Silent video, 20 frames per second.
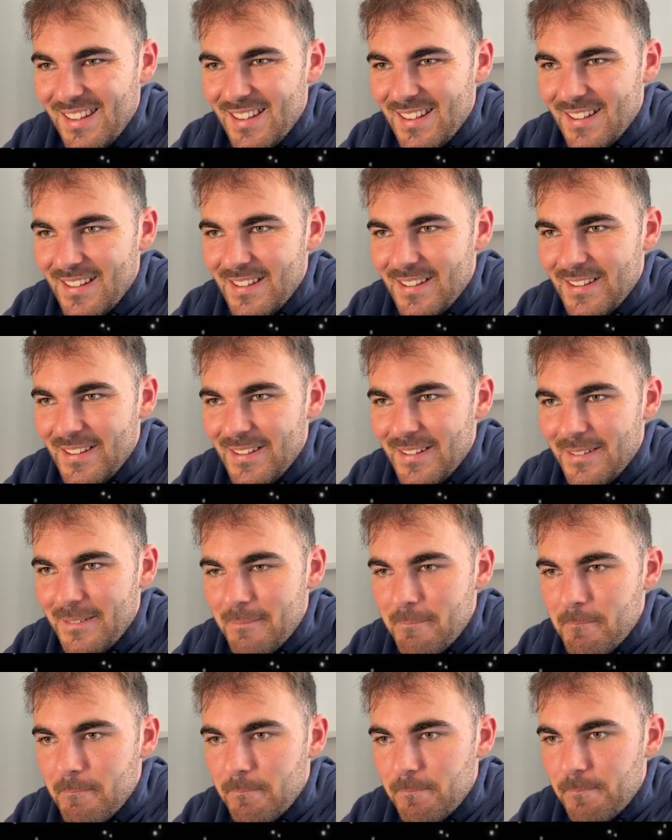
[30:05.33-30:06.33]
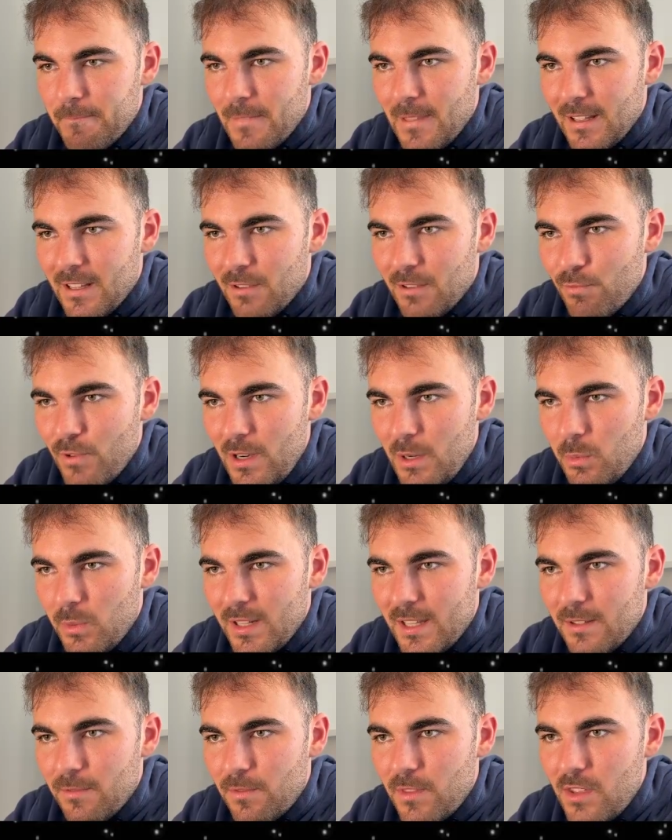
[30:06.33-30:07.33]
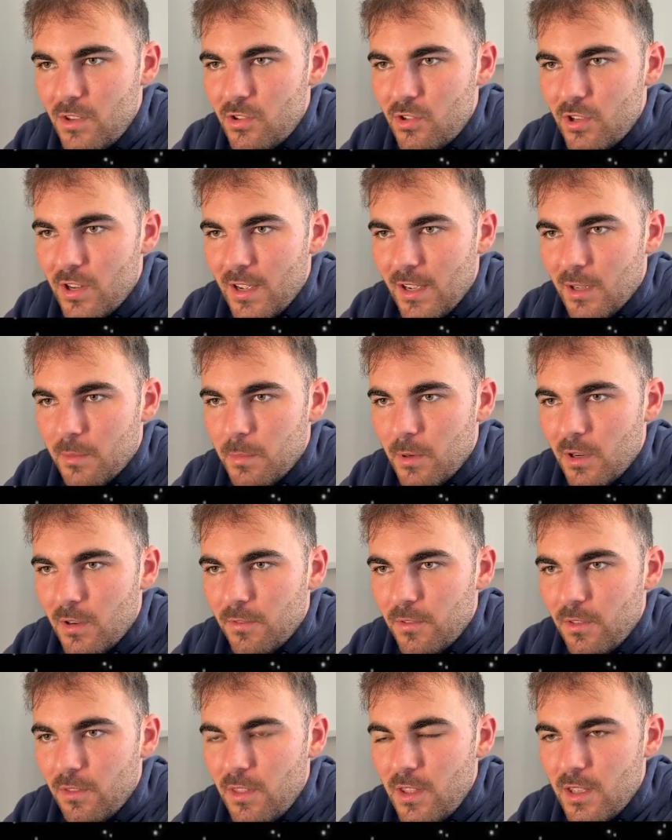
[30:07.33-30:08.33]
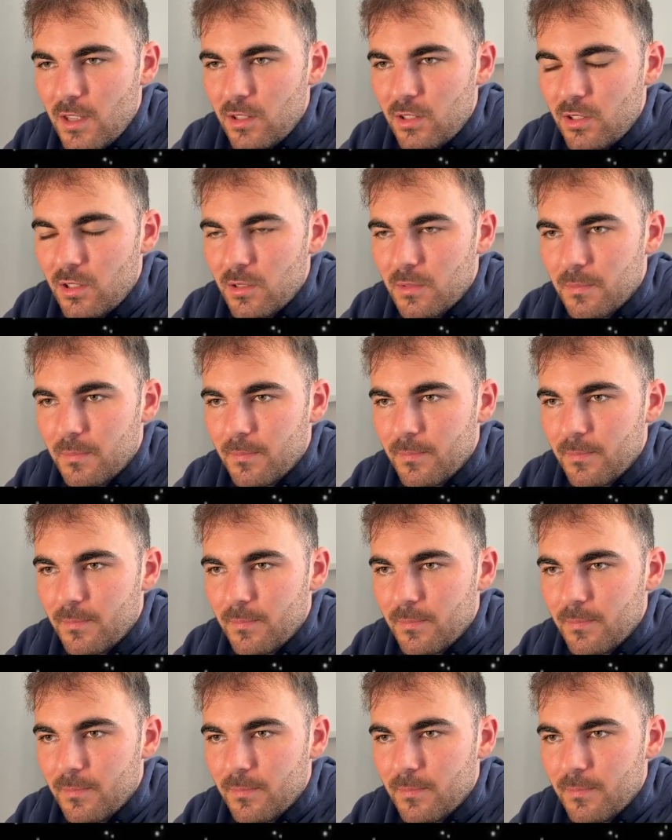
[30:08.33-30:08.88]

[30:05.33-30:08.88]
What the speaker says: Like, I really want to give this check, but after this,